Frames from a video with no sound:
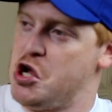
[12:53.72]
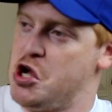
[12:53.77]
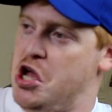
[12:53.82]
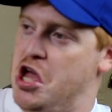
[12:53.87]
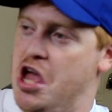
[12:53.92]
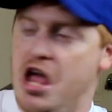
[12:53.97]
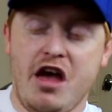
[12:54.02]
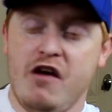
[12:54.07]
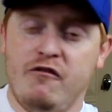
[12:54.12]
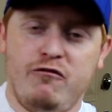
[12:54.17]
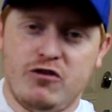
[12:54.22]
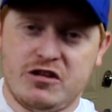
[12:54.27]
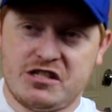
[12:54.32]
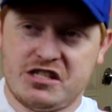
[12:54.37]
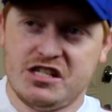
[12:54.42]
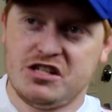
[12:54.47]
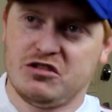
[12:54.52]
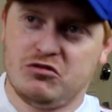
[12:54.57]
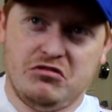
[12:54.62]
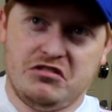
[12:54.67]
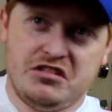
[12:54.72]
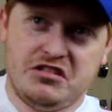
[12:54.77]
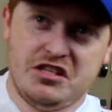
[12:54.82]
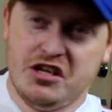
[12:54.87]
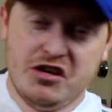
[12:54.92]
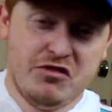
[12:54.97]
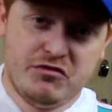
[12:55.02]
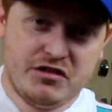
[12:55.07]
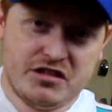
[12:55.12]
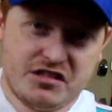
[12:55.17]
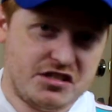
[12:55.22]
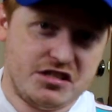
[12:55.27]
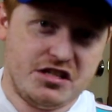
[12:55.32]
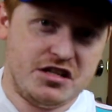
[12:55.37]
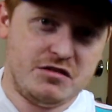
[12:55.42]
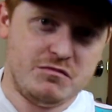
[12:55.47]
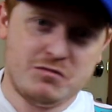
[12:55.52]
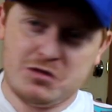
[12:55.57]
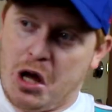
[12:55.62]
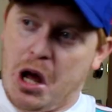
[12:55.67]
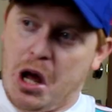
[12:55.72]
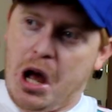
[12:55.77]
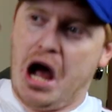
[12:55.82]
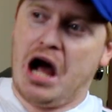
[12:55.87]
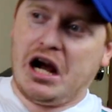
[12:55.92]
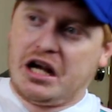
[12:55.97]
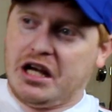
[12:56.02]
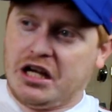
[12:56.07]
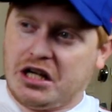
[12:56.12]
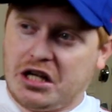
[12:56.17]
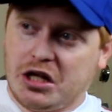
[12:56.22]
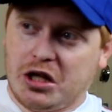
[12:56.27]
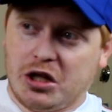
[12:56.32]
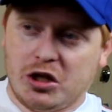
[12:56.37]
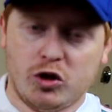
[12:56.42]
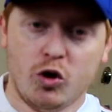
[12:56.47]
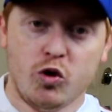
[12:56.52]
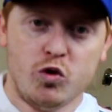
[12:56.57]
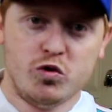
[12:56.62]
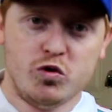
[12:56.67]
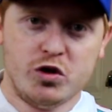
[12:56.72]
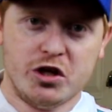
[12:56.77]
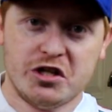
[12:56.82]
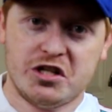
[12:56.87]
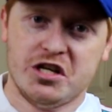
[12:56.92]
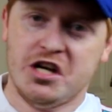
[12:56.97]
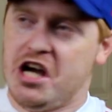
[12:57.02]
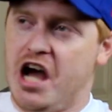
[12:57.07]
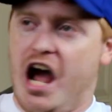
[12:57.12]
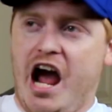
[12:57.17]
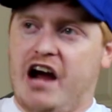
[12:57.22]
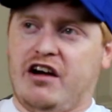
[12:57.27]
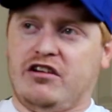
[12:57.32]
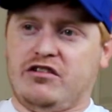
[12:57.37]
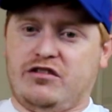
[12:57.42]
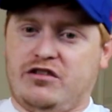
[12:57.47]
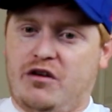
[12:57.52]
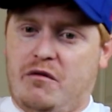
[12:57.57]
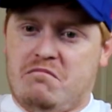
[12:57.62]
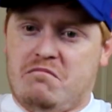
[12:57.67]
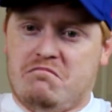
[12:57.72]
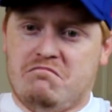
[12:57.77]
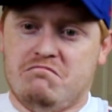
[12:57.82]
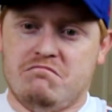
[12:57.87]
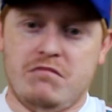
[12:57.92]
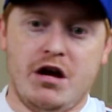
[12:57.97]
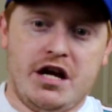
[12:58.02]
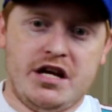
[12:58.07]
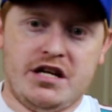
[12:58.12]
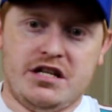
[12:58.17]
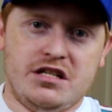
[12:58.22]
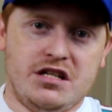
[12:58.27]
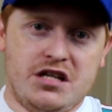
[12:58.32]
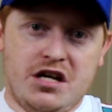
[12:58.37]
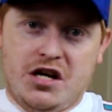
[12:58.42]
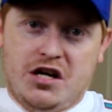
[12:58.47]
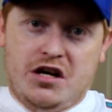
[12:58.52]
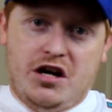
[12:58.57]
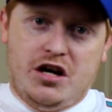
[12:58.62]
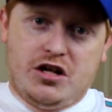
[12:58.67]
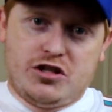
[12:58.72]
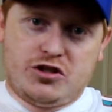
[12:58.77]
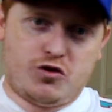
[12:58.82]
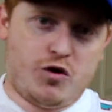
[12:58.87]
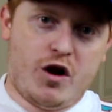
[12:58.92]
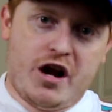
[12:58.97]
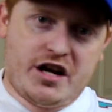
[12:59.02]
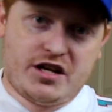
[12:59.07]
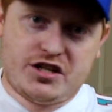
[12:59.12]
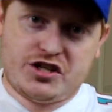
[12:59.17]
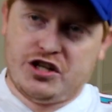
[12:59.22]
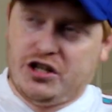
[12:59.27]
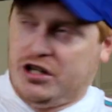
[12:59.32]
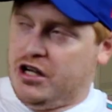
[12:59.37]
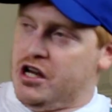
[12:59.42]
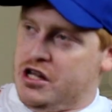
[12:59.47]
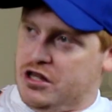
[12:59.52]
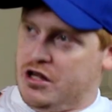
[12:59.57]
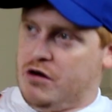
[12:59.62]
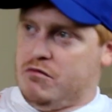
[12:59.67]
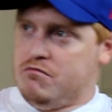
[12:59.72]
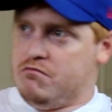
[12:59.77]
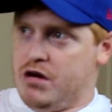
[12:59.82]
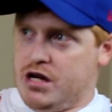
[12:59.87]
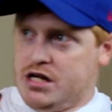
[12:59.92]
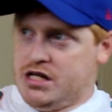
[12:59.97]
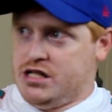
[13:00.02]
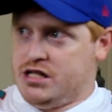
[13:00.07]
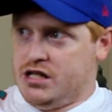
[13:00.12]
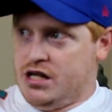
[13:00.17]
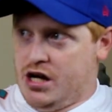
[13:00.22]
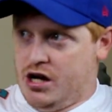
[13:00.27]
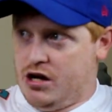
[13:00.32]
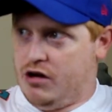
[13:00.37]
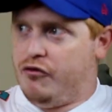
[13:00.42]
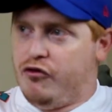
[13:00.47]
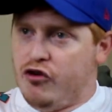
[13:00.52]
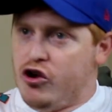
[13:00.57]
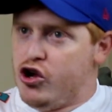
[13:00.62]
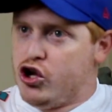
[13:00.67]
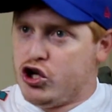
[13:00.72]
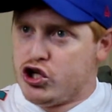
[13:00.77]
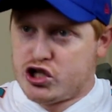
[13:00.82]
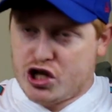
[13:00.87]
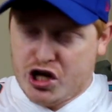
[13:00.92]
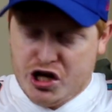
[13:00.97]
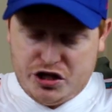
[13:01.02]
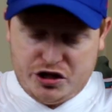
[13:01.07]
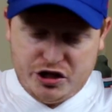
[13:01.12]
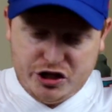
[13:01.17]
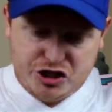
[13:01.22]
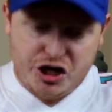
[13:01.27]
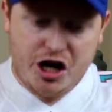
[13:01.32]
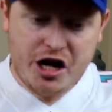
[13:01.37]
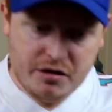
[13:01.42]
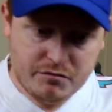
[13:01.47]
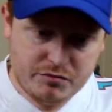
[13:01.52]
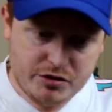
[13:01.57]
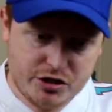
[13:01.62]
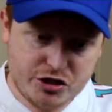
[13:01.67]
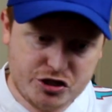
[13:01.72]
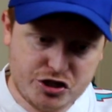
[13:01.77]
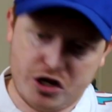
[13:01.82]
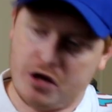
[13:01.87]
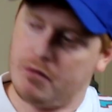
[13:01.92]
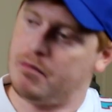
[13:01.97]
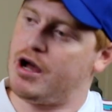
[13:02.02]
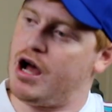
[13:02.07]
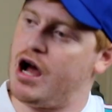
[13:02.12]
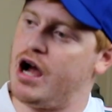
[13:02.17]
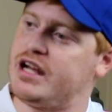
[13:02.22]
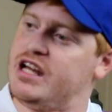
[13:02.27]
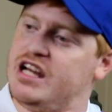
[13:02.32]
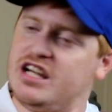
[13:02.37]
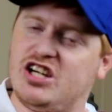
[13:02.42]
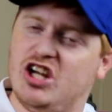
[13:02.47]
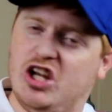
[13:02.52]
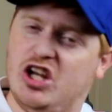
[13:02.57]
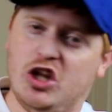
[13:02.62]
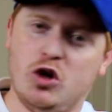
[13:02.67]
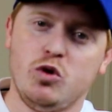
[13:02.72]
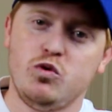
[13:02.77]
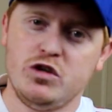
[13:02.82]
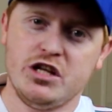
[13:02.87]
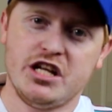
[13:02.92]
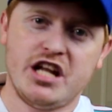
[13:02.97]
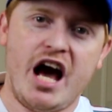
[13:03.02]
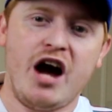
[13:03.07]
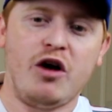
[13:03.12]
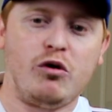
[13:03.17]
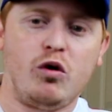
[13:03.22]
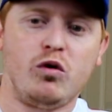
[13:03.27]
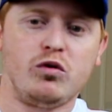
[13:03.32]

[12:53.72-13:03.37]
every single year it seems, I get colluded out of the main attraction, the main event, the championship. I get colluded out all